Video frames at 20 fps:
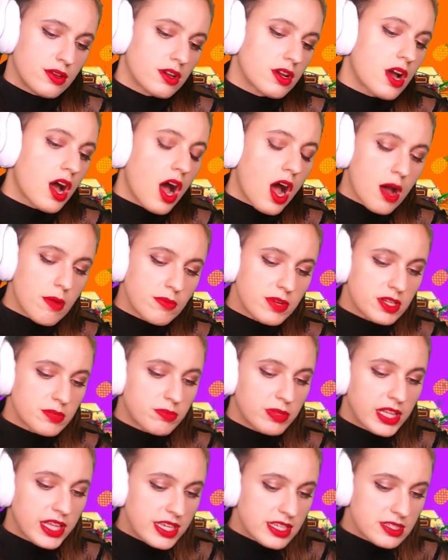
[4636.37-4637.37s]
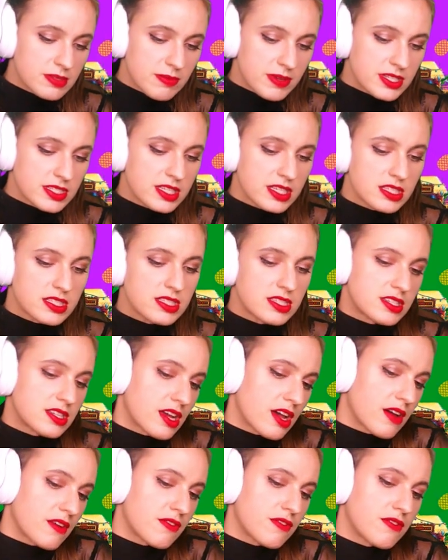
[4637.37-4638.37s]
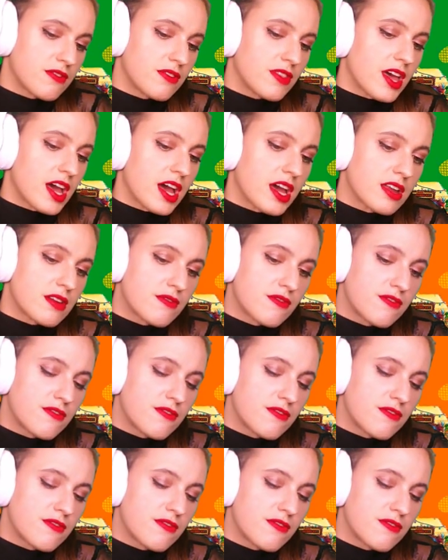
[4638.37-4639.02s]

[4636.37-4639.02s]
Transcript: comma placements and stuff that